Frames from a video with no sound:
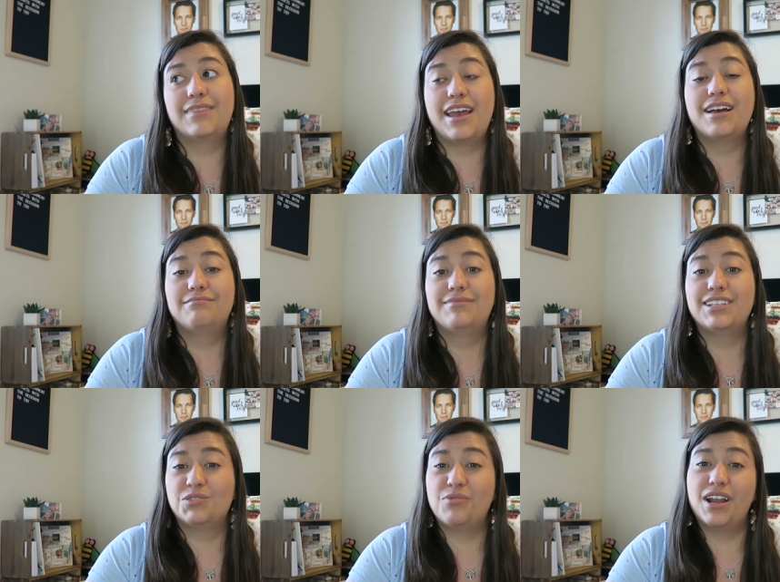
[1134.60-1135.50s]
yeah,
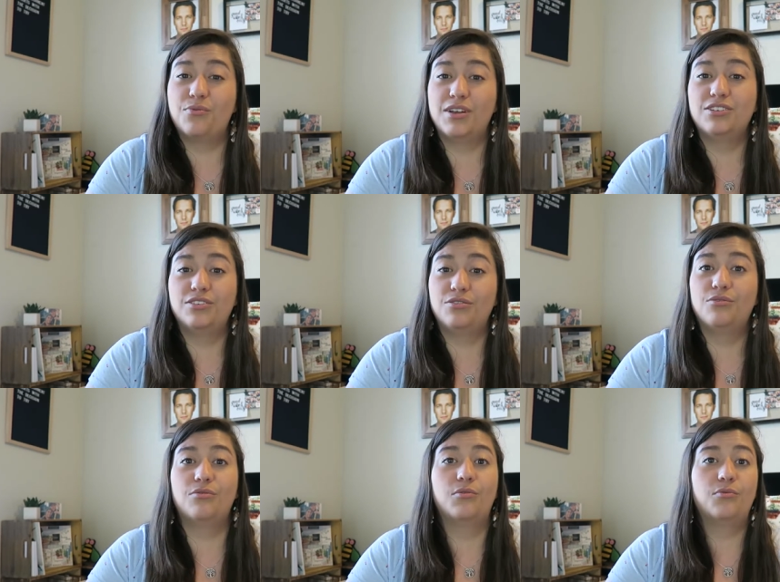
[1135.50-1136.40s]
that's where I went
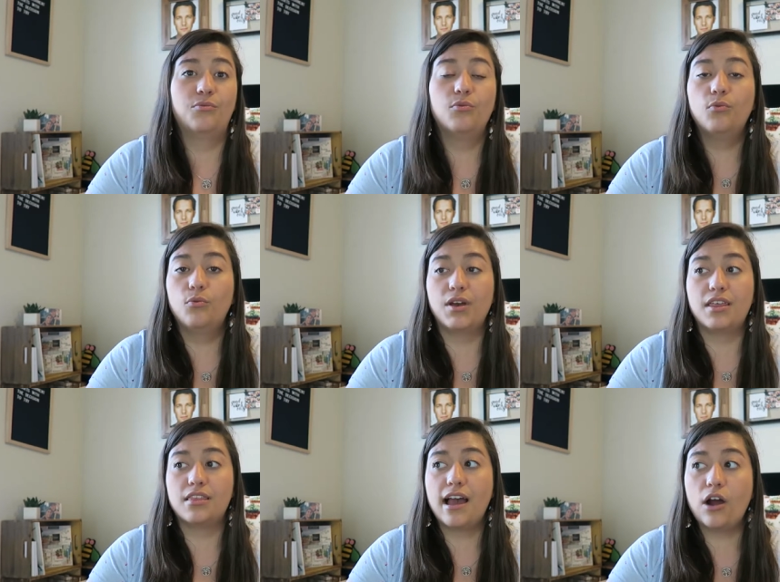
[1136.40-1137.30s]
to
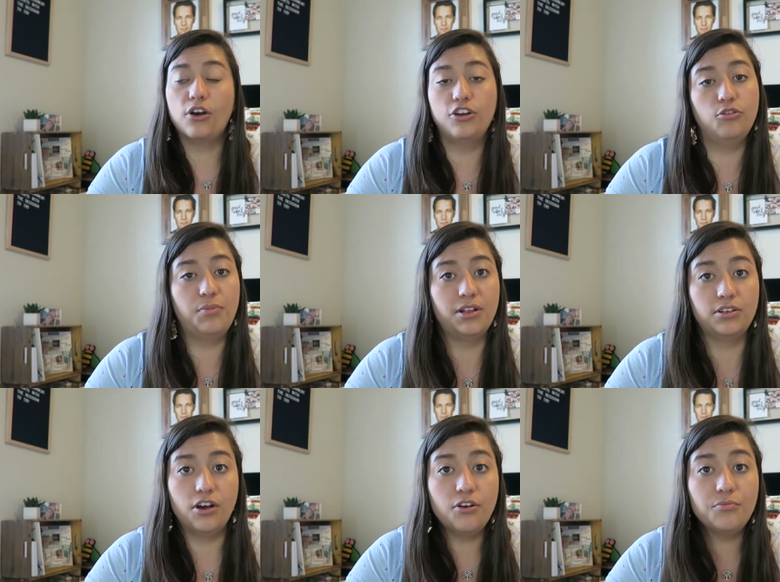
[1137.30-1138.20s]
with our new
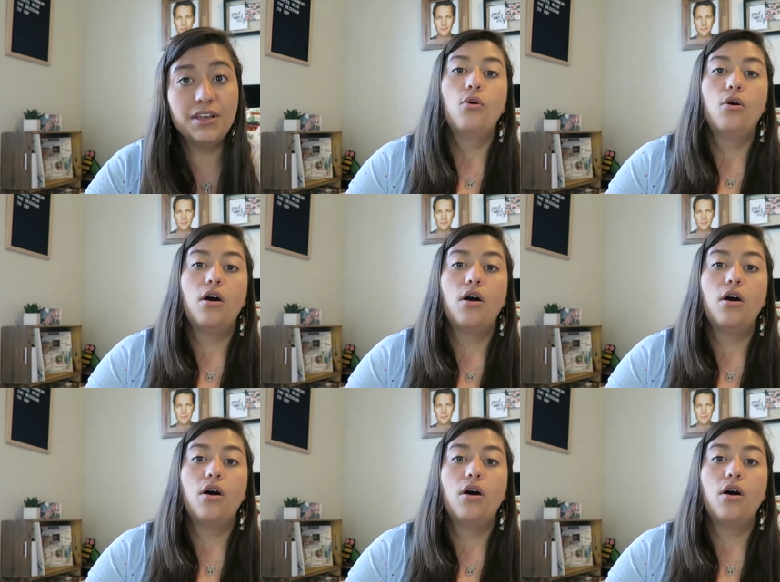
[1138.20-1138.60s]
build home.